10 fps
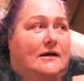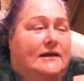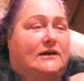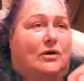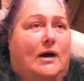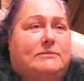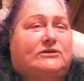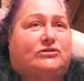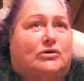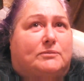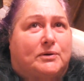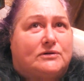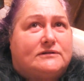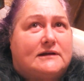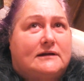you know, I'm the sort of
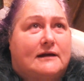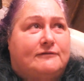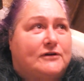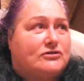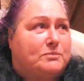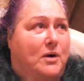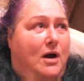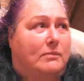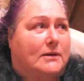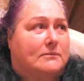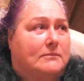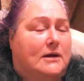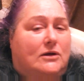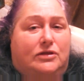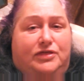person, if there's a problem,
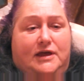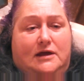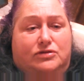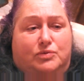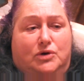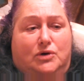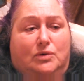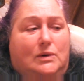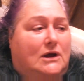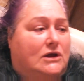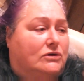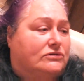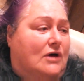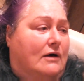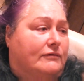you think it through, you
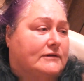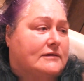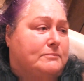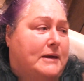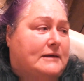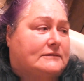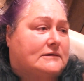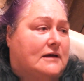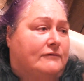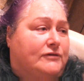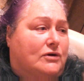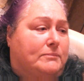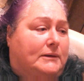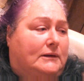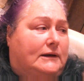solve it to the best of your
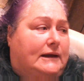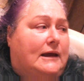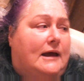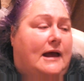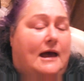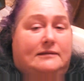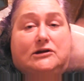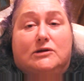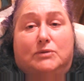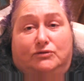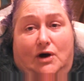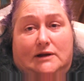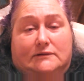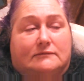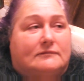ability, and then you move
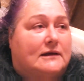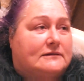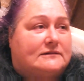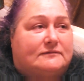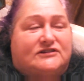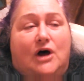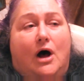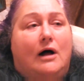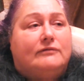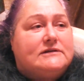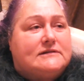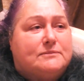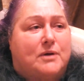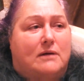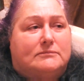on. It's solved as the
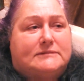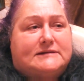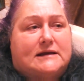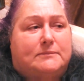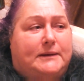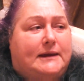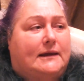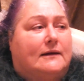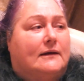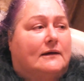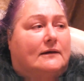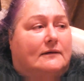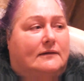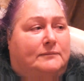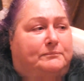problem is going to be.
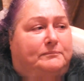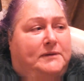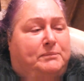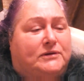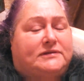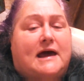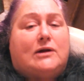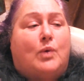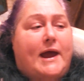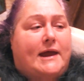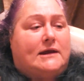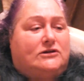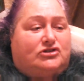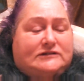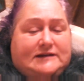You, you put that away and
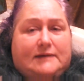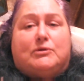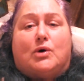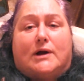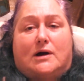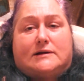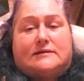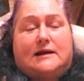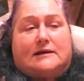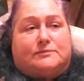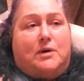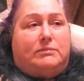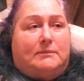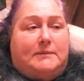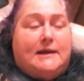you just keep going on to the next
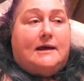problem